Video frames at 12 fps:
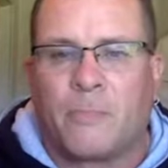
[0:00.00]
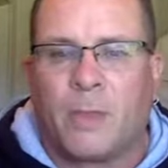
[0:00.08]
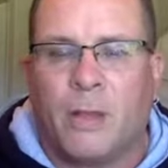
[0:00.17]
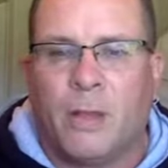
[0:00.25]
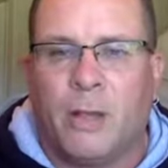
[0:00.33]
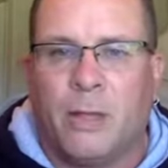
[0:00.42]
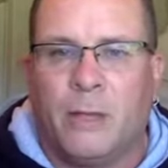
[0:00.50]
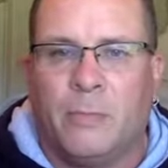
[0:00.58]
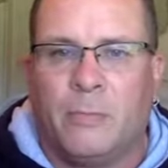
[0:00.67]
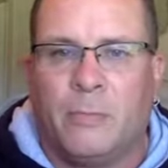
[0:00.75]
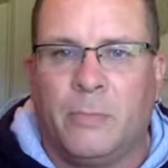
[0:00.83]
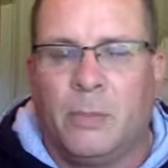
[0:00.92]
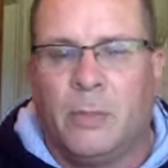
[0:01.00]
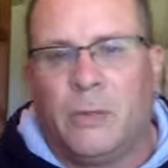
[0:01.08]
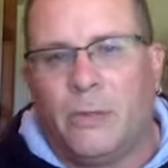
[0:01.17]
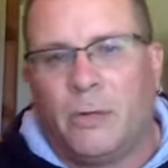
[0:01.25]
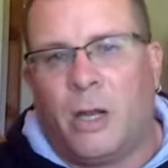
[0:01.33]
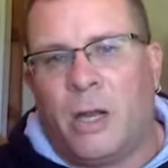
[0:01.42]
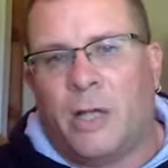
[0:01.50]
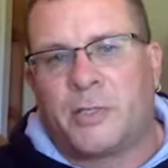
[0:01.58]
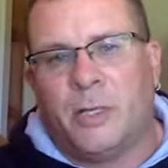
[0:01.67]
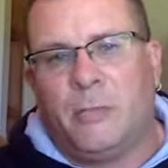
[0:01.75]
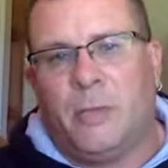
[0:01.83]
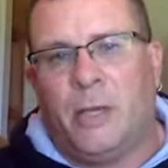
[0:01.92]
They're
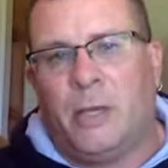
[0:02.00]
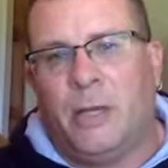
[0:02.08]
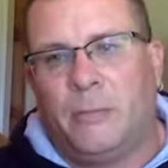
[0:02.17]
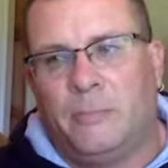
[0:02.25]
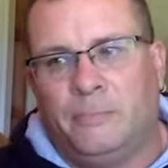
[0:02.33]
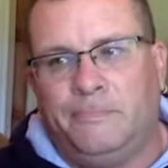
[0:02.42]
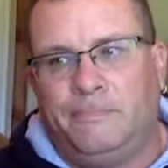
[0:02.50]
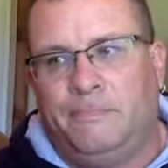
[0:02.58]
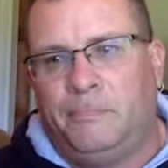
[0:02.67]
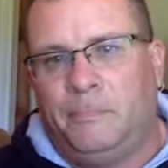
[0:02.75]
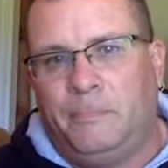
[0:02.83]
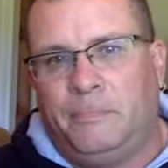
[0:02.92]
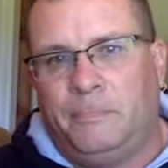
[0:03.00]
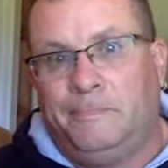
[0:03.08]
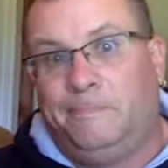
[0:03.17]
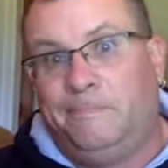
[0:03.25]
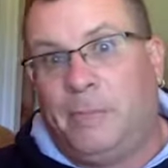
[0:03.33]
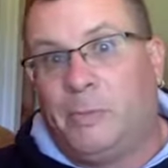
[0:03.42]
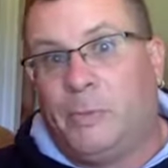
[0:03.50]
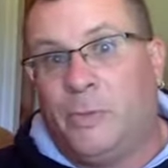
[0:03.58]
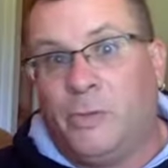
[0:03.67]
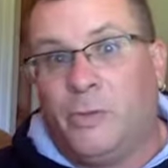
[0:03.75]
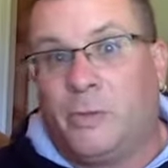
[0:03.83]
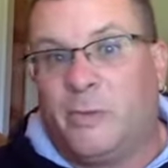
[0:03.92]
awesome people
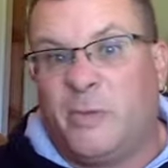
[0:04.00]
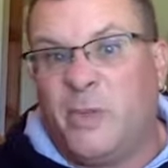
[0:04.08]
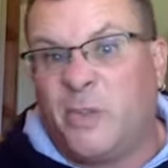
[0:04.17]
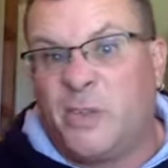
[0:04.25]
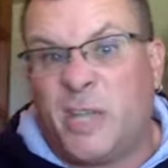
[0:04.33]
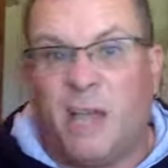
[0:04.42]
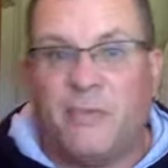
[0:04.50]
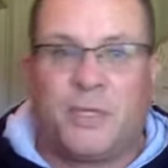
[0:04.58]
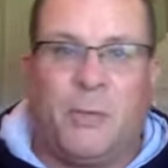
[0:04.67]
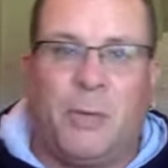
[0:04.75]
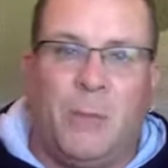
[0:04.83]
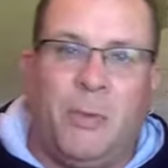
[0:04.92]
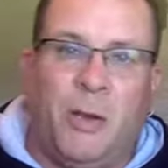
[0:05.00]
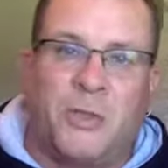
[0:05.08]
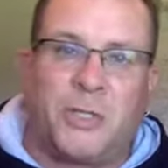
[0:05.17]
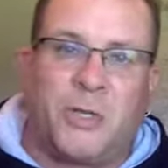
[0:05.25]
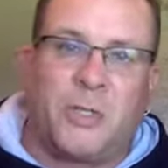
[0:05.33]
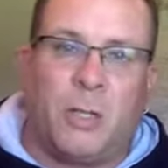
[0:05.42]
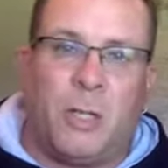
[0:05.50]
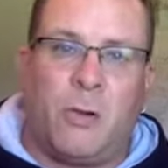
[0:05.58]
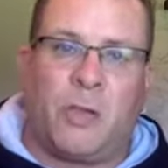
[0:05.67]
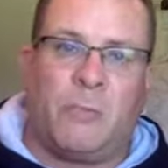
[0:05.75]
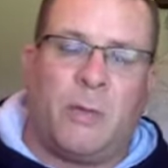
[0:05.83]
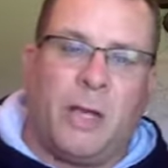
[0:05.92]
who know their stuff. So I'm going to post theirs
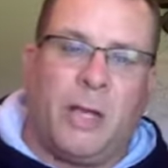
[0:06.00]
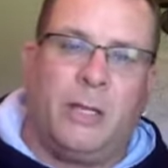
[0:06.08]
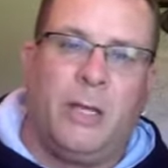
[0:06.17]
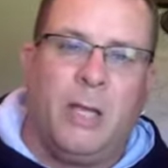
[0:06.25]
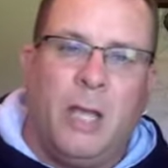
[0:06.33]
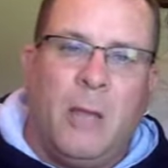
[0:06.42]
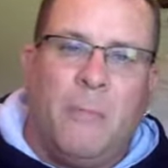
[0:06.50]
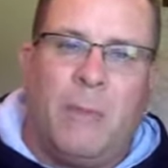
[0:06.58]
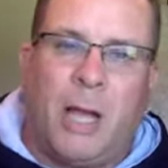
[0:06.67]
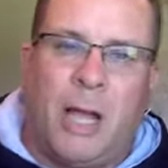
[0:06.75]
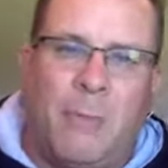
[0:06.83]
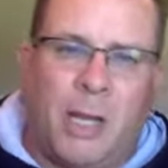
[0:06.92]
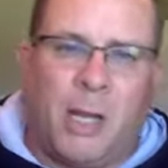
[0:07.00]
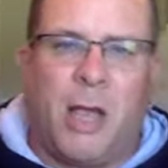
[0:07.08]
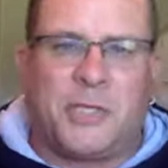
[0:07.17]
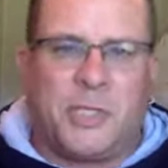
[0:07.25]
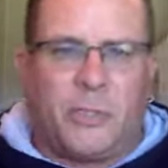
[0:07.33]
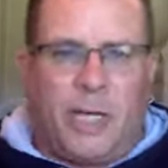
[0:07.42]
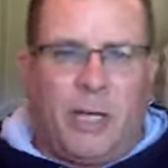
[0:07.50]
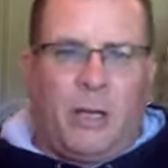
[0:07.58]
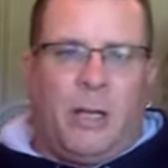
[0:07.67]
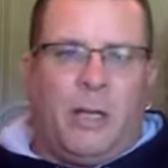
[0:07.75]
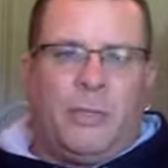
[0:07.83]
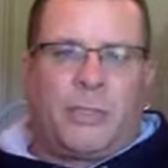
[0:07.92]
along with mine, but I'm going to concentrate
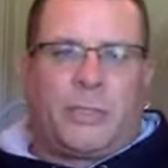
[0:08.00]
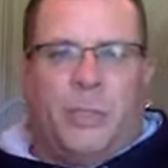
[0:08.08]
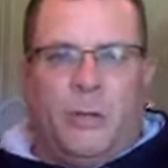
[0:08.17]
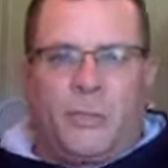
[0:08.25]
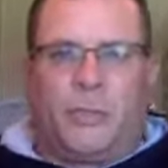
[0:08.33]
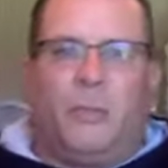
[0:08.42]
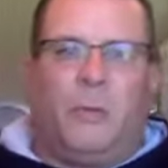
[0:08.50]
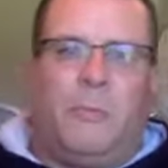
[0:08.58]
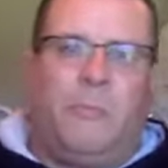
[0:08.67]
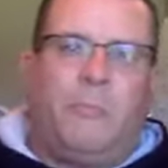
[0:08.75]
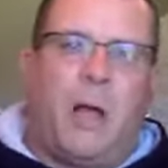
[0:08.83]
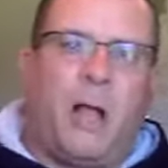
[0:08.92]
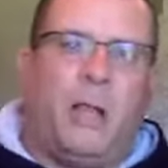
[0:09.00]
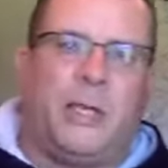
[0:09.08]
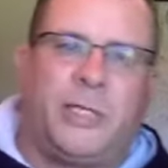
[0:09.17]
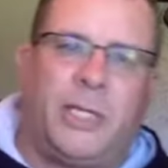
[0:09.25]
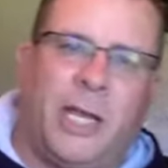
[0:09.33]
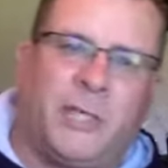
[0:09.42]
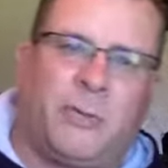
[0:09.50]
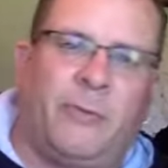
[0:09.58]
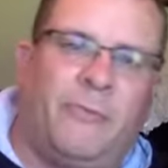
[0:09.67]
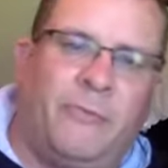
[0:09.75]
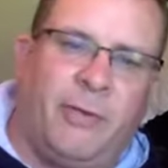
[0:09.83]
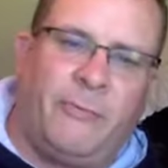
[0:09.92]
on social policy as
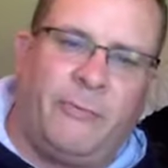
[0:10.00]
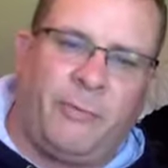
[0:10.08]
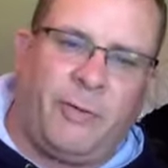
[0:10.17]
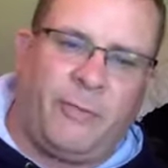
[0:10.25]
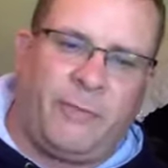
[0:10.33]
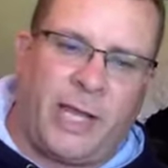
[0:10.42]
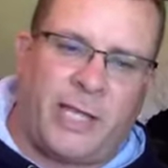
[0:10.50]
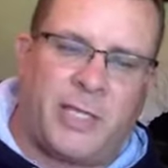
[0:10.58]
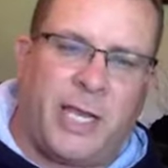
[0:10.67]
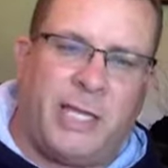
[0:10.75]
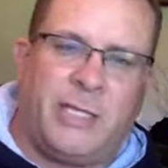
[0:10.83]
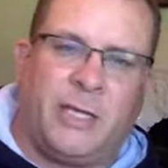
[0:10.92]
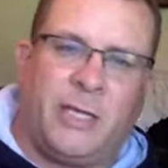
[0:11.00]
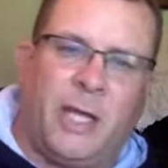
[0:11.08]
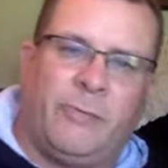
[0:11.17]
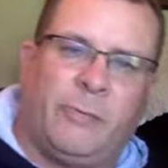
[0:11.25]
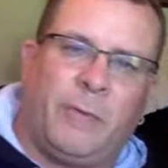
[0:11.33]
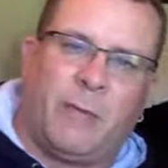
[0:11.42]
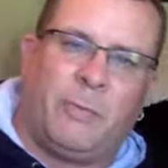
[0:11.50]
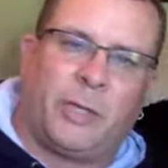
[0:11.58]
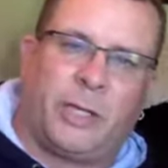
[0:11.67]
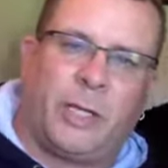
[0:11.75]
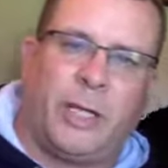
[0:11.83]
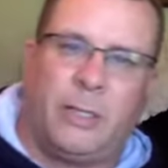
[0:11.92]
it reflects the idea of a
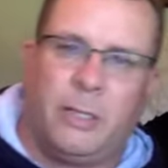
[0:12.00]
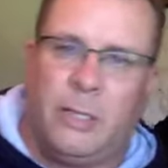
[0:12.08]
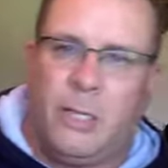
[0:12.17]
public good.